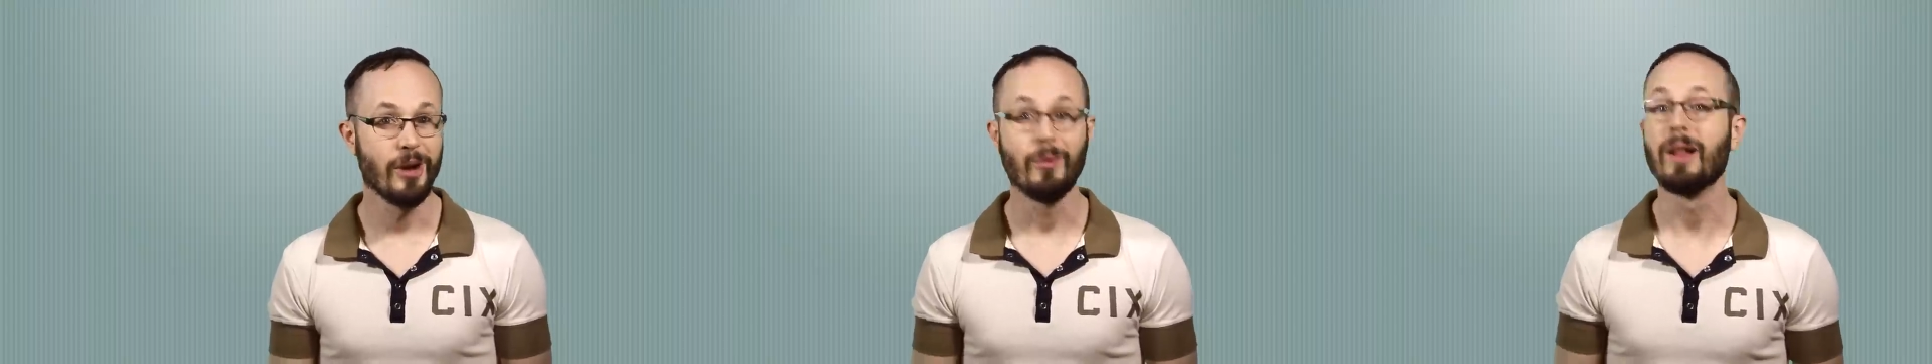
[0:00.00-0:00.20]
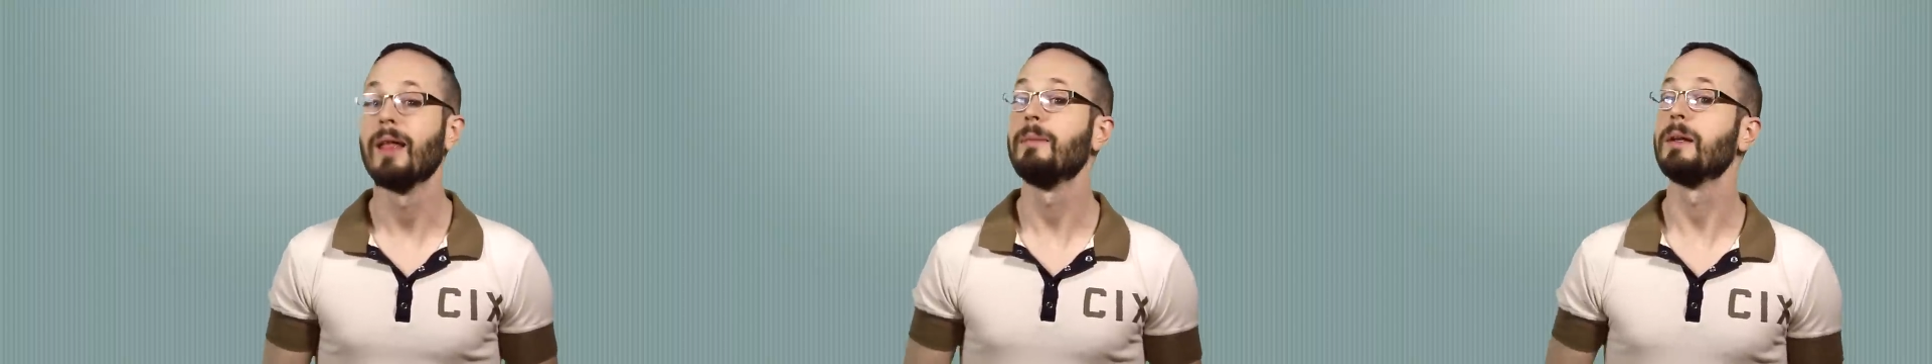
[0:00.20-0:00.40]

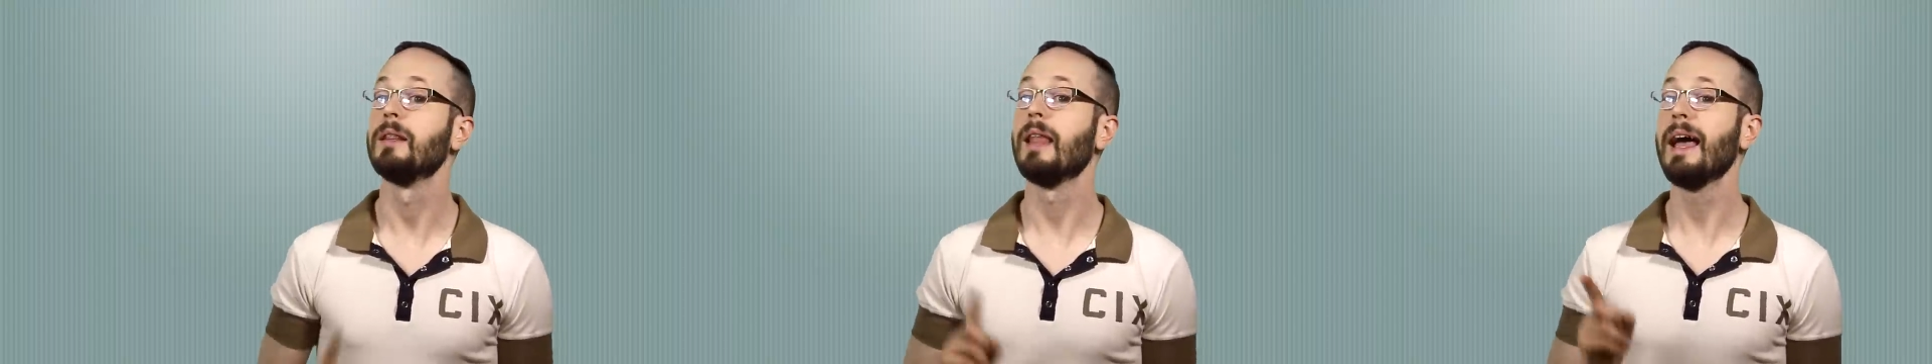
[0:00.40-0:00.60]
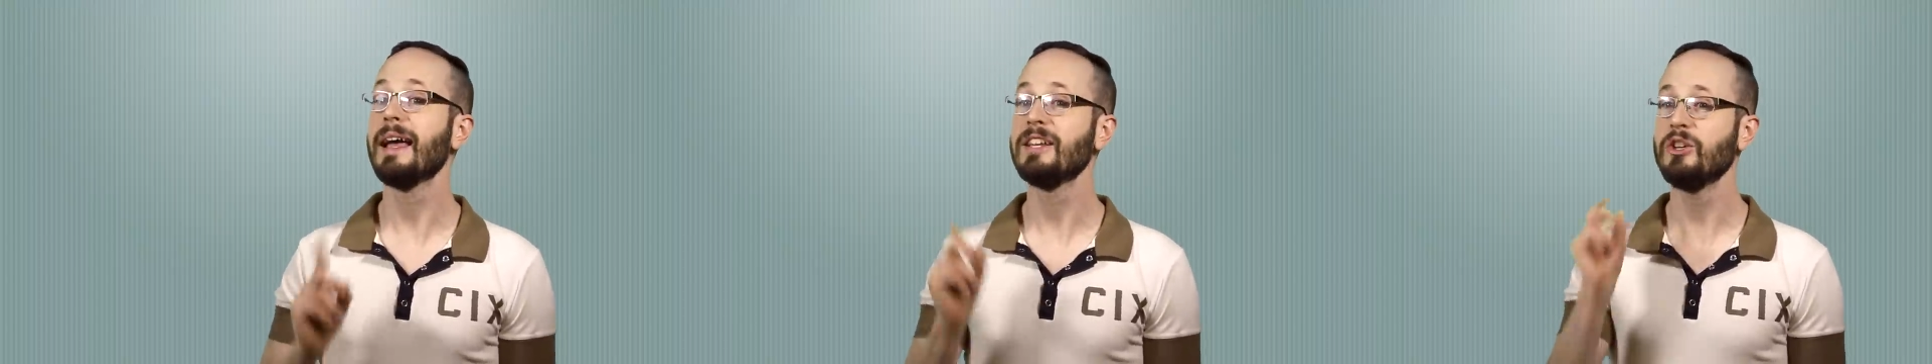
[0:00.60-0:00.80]
Well, I'm
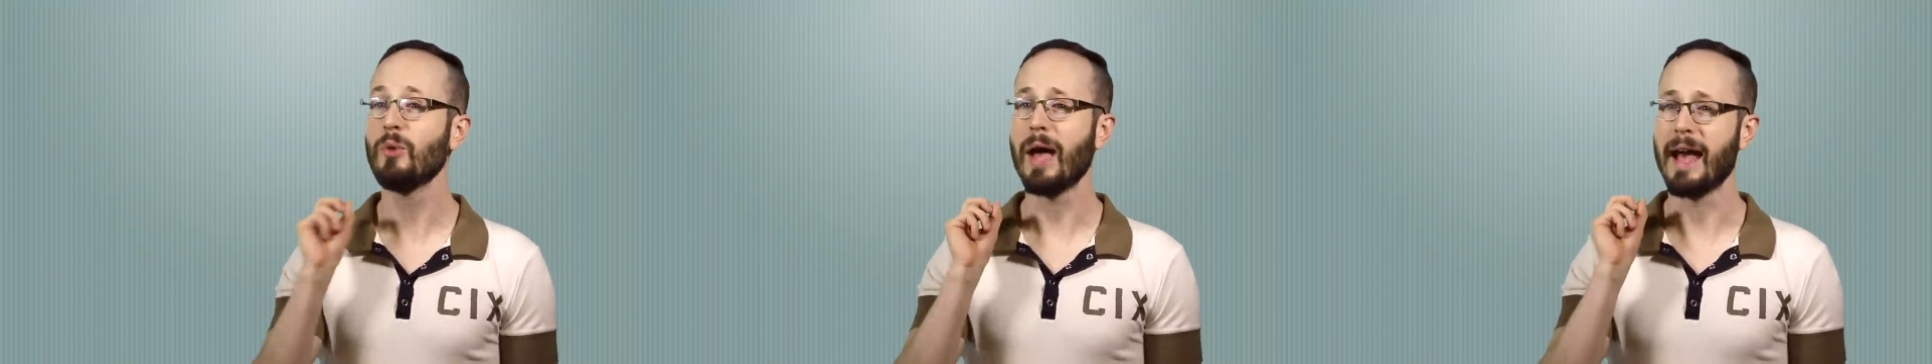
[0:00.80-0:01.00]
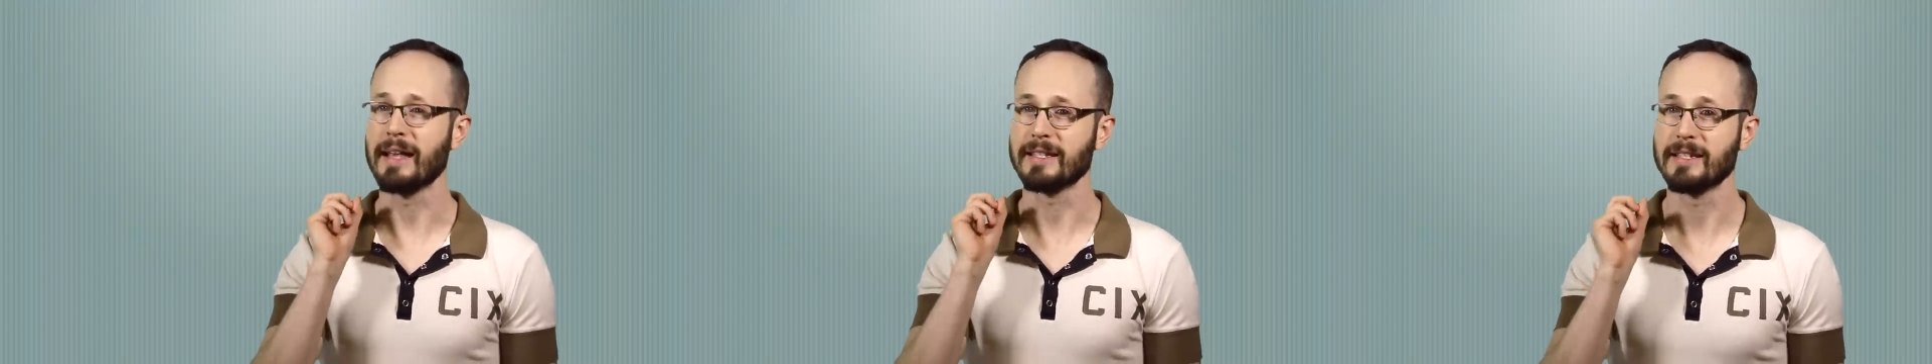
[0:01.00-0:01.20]
glad
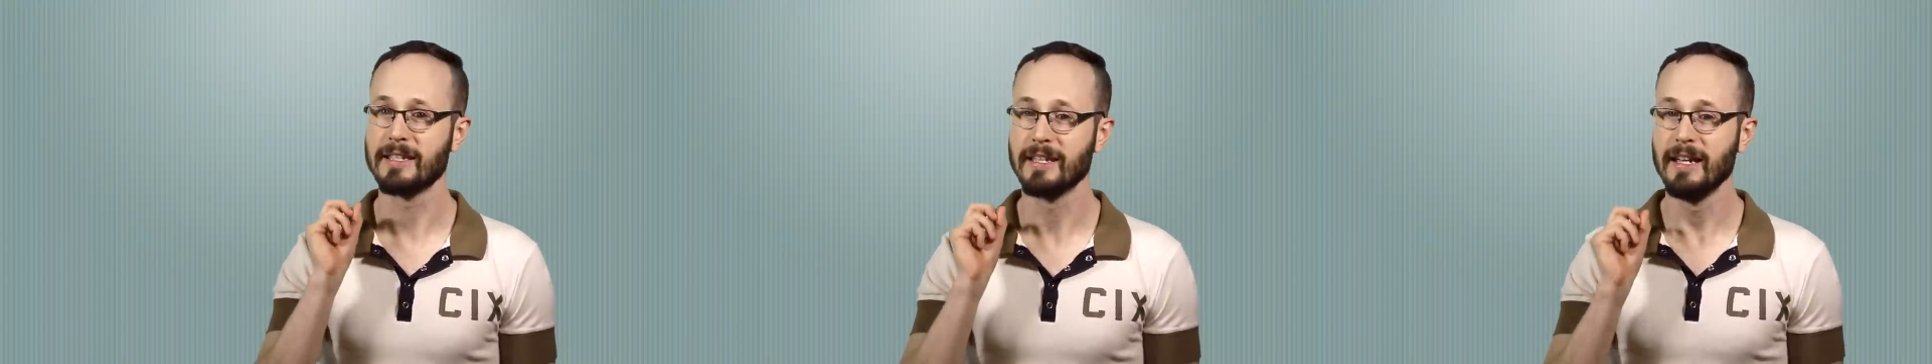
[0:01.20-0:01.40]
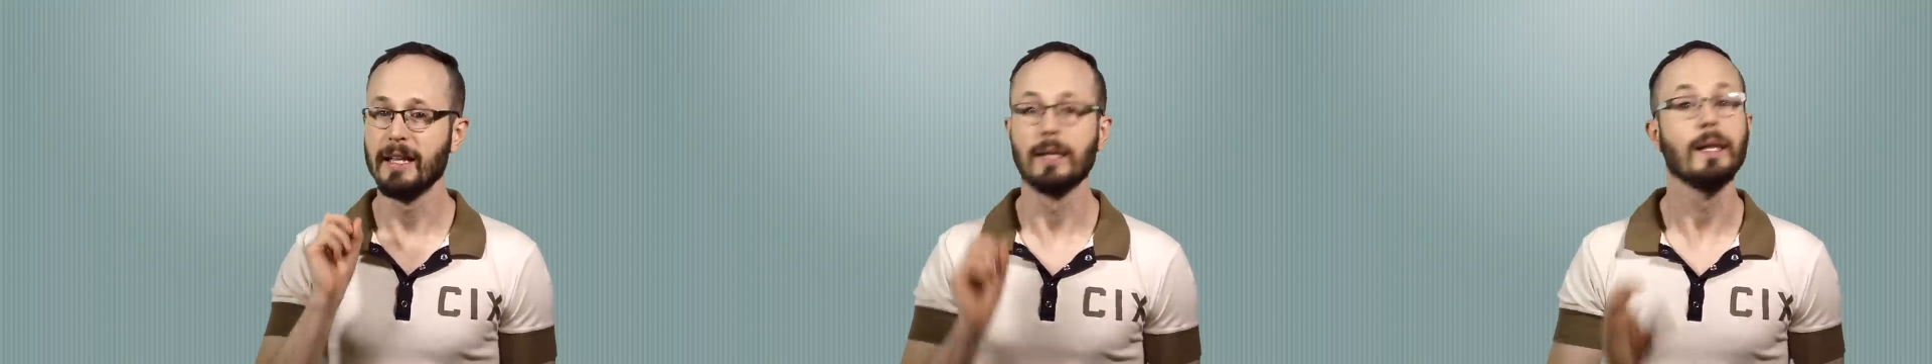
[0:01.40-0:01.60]
you asked.
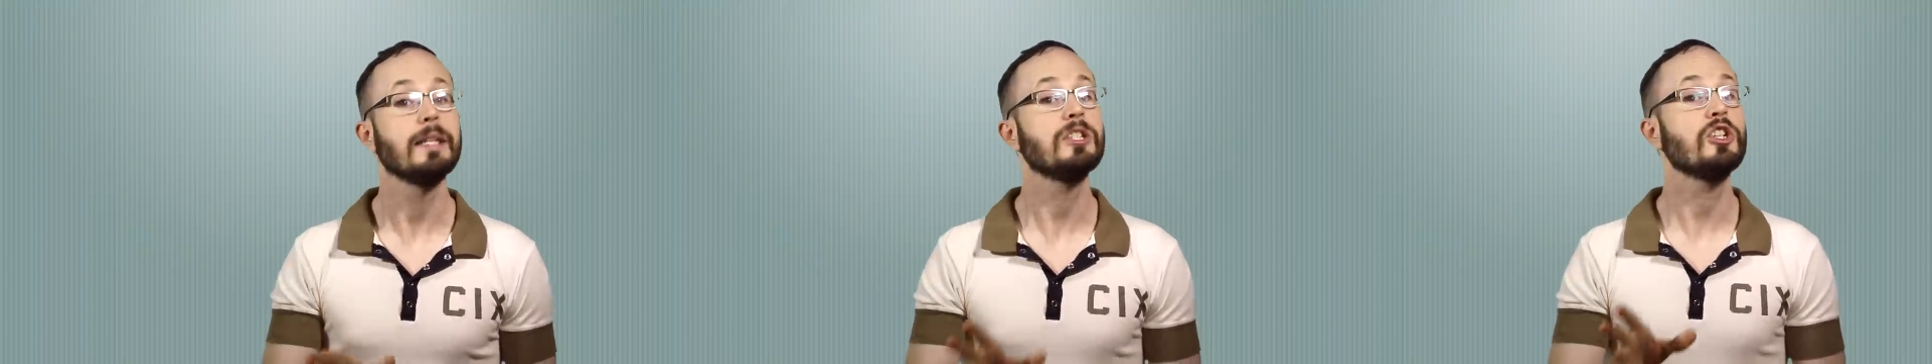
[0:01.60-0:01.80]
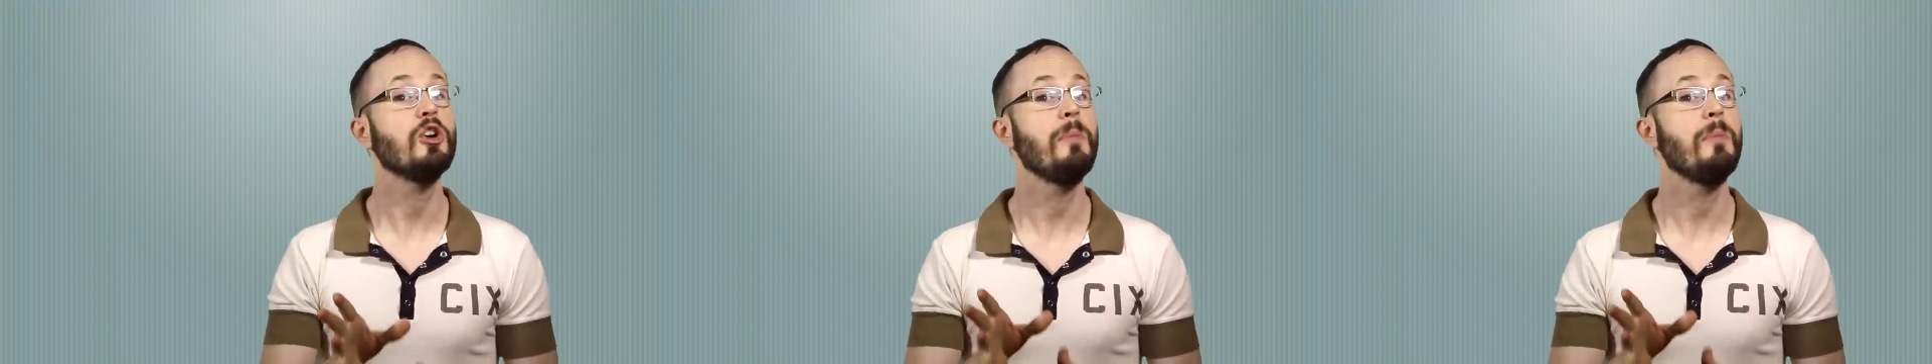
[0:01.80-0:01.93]
Let's